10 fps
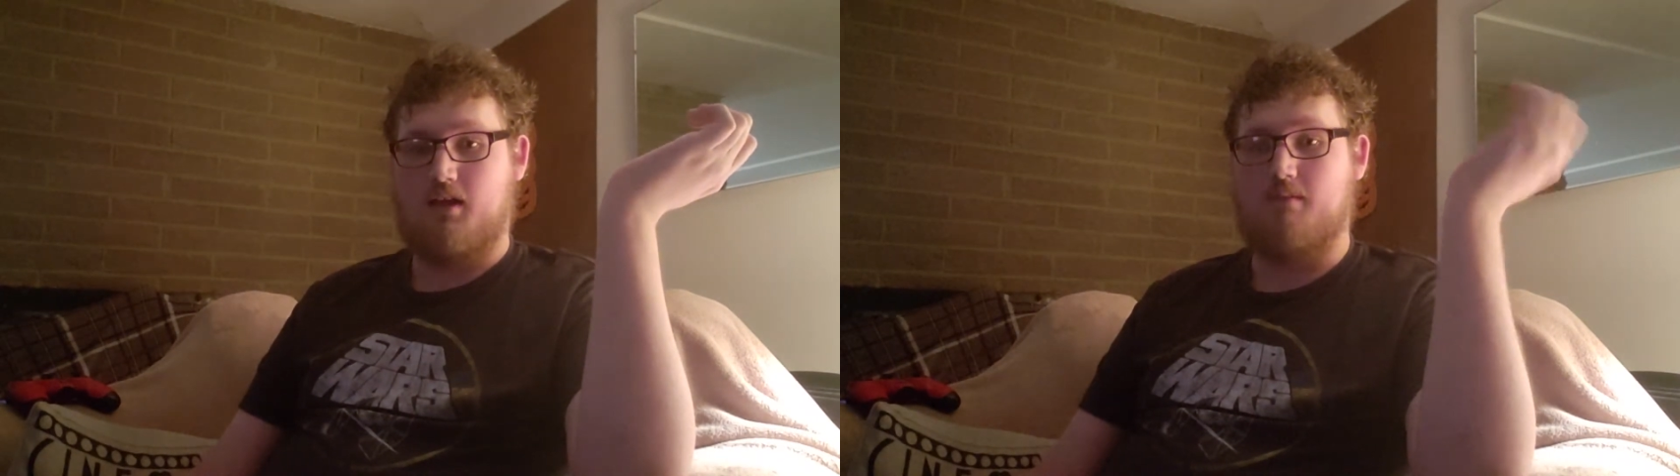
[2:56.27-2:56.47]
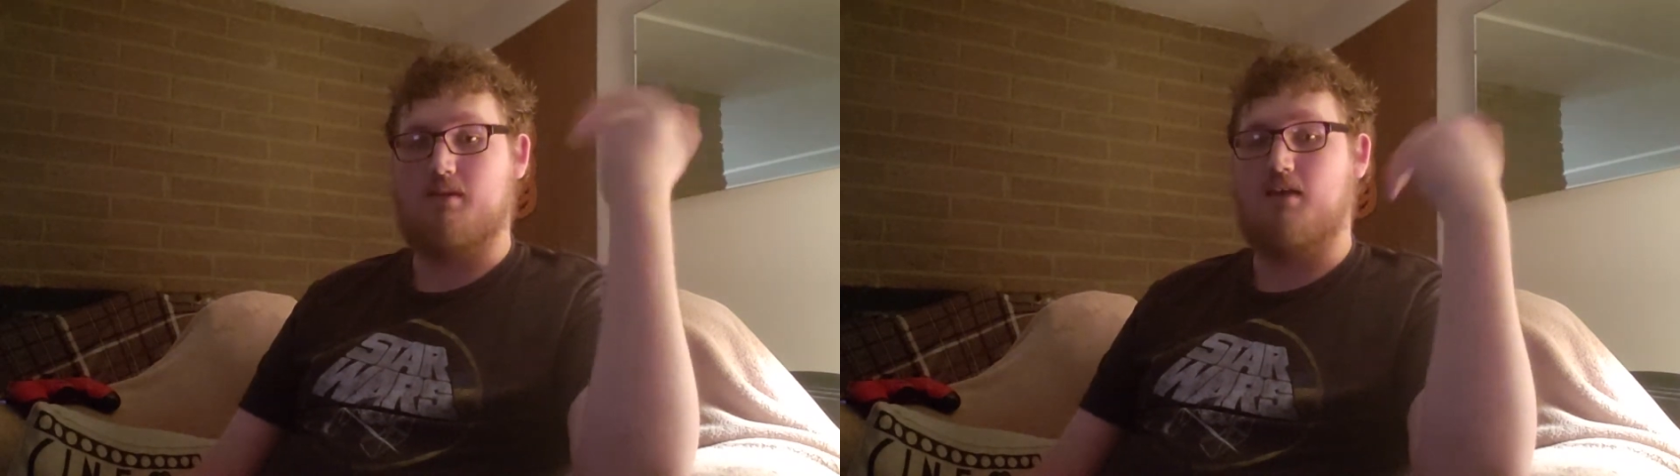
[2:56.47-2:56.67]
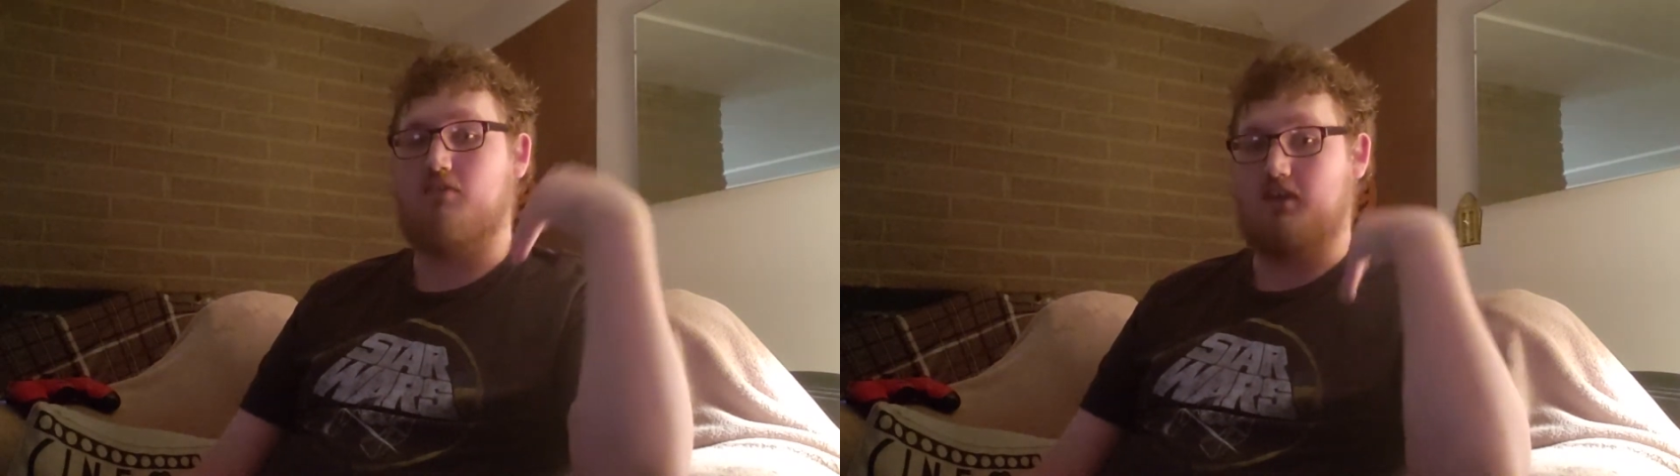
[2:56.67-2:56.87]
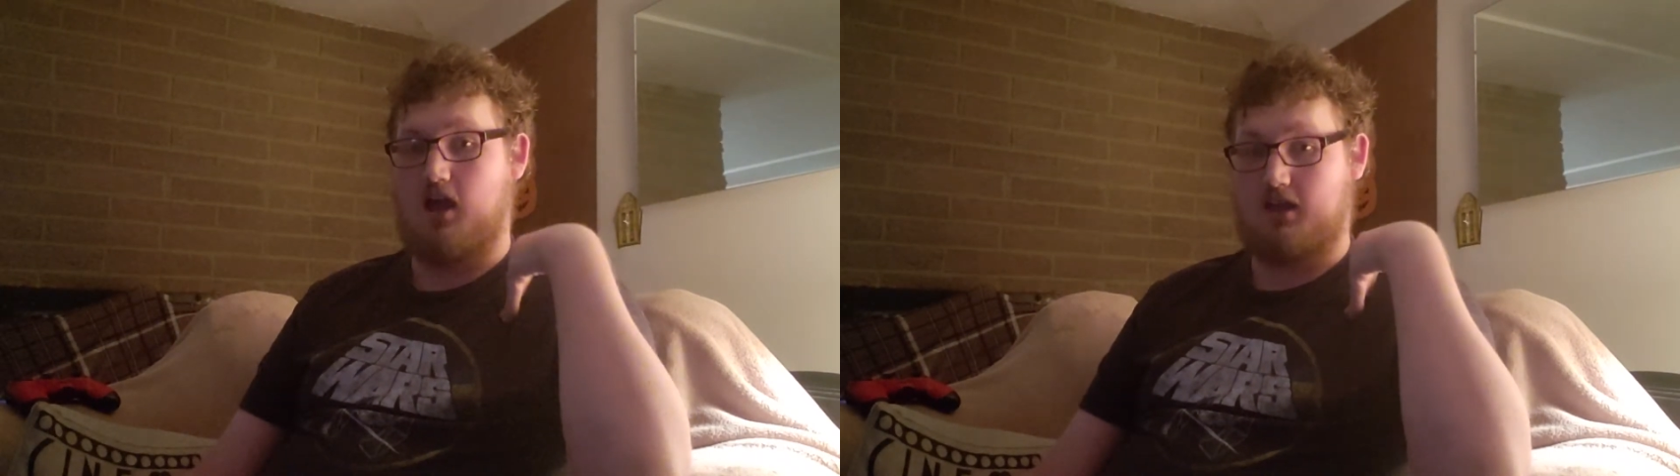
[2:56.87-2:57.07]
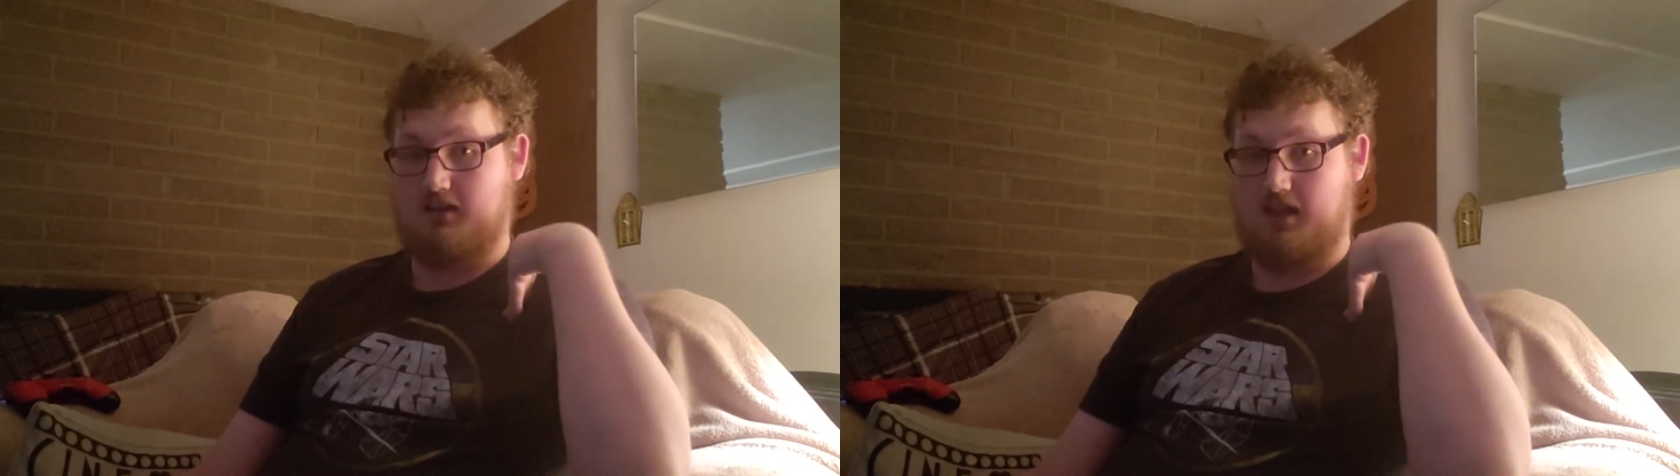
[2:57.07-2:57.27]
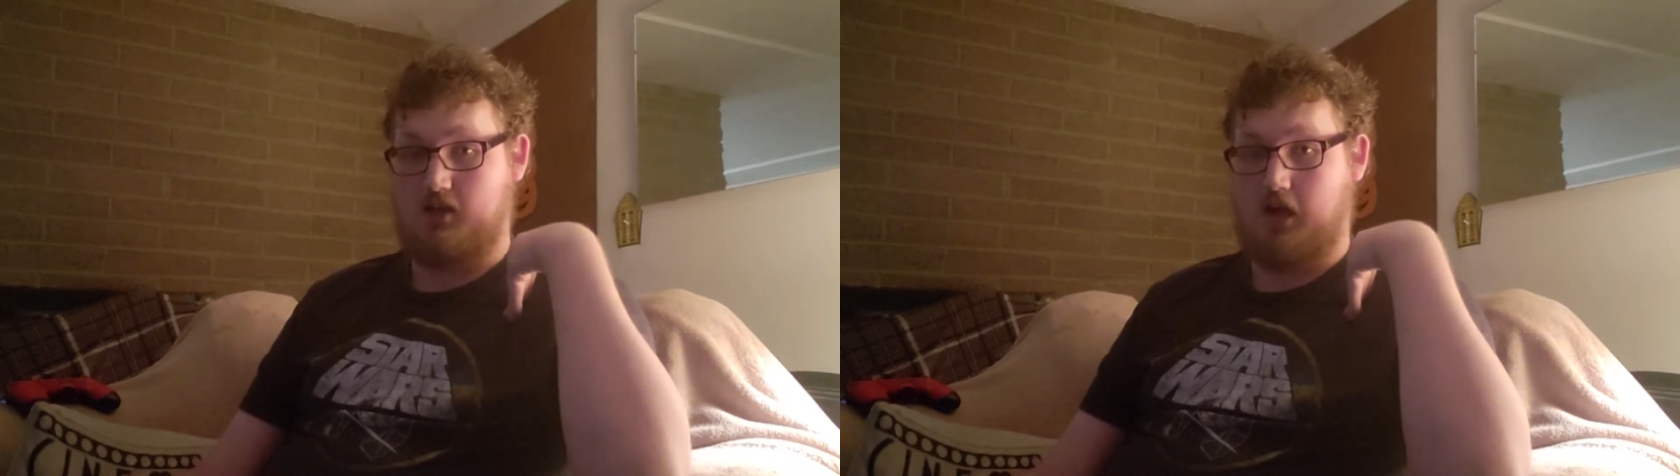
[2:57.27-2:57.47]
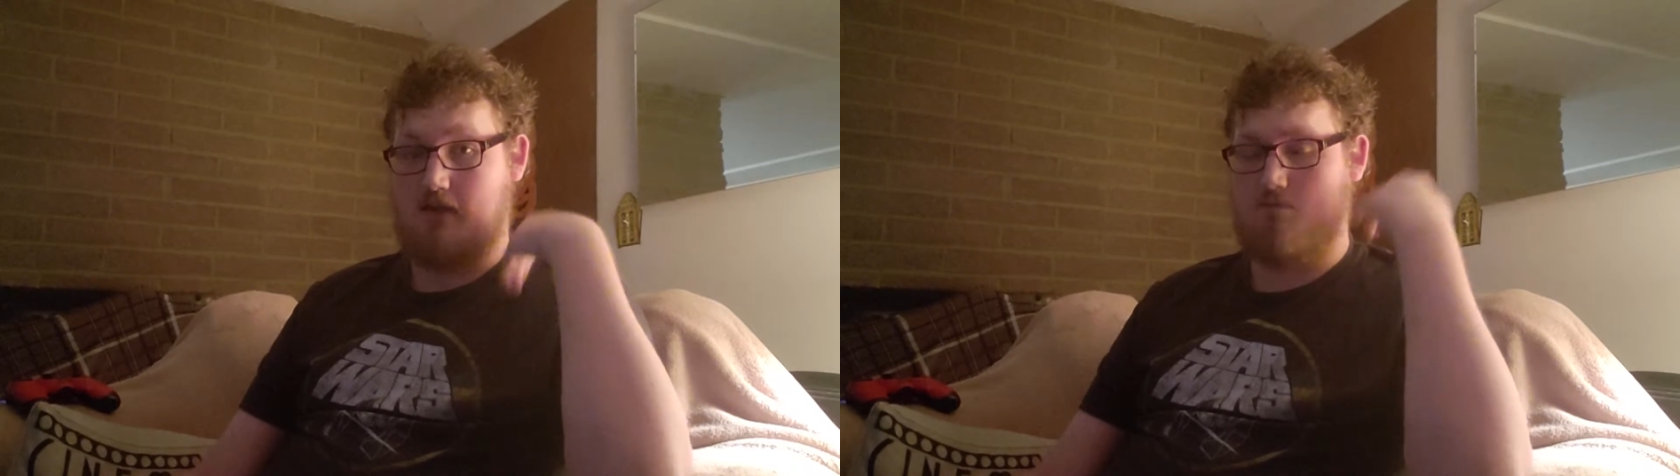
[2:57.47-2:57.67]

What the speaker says: I'm definitely not going to take credit